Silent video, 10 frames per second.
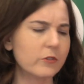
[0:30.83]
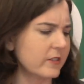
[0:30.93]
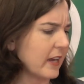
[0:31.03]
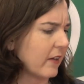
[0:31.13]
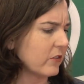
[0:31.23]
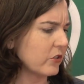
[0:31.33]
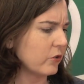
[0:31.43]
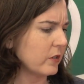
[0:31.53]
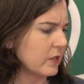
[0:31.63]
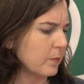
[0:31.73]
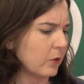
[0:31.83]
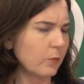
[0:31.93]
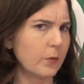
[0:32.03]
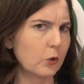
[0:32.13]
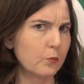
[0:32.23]
cool is to have the students
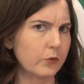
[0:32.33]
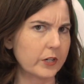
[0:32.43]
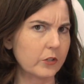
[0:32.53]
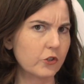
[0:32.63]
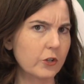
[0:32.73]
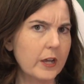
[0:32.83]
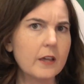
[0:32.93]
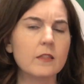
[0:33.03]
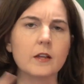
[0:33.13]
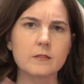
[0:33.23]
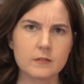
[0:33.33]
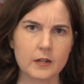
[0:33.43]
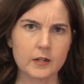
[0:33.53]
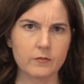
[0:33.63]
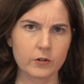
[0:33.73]
build bone bridge, then
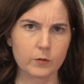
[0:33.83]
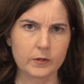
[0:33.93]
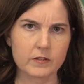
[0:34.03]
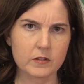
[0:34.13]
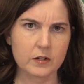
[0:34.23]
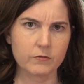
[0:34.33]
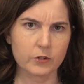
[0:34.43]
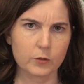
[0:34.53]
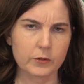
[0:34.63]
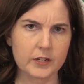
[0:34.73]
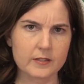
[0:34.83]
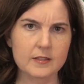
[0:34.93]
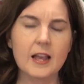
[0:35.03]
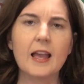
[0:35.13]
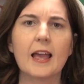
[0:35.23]
study vertebrates and
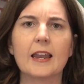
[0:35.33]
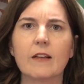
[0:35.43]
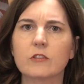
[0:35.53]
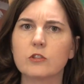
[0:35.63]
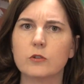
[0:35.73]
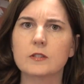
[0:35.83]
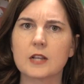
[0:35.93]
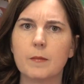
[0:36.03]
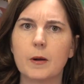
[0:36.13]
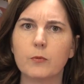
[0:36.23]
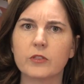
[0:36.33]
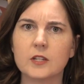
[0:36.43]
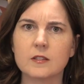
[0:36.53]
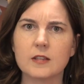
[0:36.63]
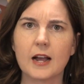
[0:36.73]
invertebrates, and have the students come up with
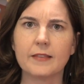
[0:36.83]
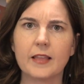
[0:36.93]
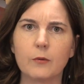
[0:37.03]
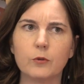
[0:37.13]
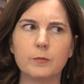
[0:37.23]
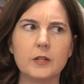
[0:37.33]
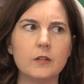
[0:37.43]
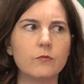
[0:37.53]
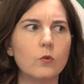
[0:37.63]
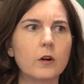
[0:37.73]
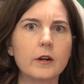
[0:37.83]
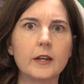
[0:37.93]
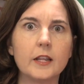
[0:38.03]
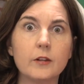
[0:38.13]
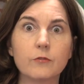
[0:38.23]
a design that would be for
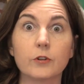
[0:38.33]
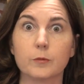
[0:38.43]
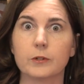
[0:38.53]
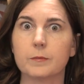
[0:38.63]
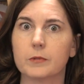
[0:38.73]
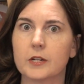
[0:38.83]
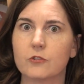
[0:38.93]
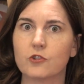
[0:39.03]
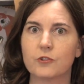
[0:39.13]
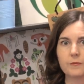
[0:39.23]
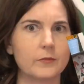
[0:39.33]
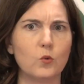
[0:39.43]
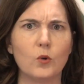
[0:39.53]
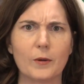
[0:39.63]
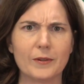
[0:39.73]
an invertebrate bridge.
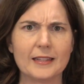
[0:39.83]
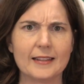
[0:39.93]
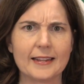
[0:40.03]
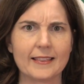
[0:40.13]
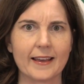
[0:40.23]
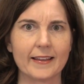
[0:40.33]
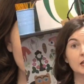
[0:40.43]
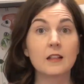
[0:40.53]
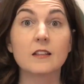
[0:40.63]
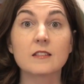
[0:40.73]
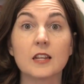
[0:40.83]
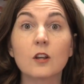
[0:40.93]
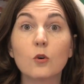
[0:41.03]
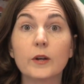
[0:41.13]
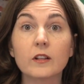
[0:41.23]
Ooh, I really like that. Let's take
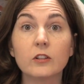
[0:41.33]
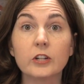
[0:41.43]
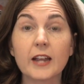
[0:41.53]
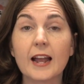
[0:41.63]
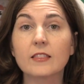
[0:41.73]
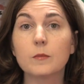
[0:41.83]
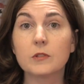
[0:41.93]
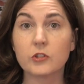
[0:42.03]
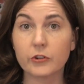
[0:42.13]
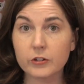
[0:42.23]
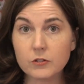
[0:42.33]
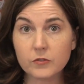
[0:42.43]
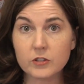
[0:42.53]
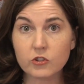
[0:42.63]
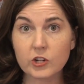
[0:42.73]
a quick look at the materials
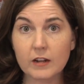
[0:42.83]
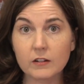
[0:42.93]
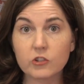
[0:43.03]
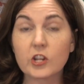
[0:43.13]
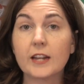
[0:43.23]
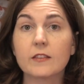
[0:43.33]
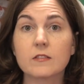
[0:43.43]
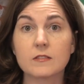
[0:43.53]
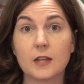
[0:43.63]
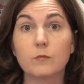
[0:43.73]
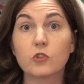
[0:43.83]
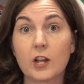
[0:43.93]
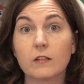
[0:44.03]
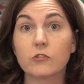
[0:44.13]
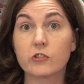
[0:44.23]
for this challenge and the STEM challenge